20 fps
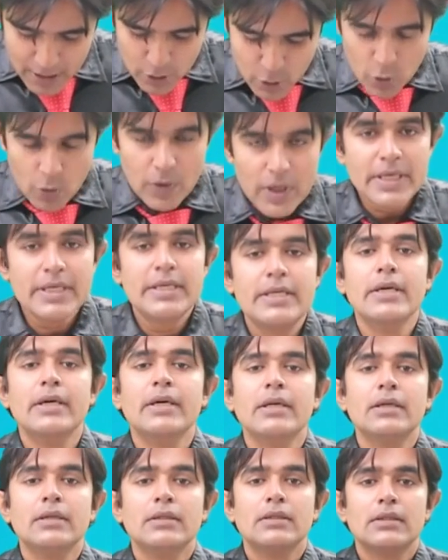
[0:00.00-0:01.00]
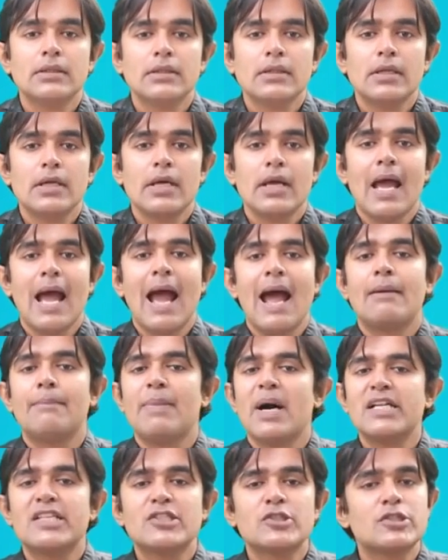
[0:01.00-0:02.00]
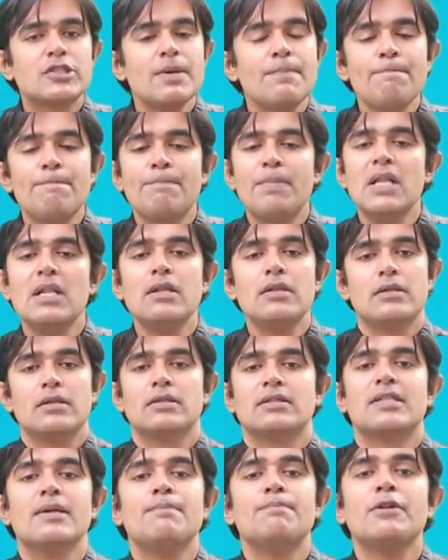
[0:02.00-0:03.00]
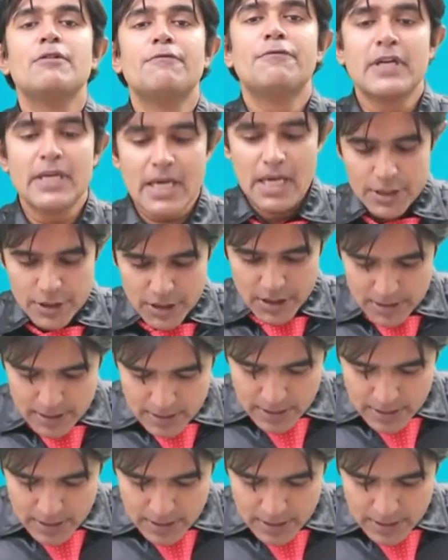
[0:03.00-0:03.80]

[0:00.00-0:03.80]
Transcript: over here, and by simplification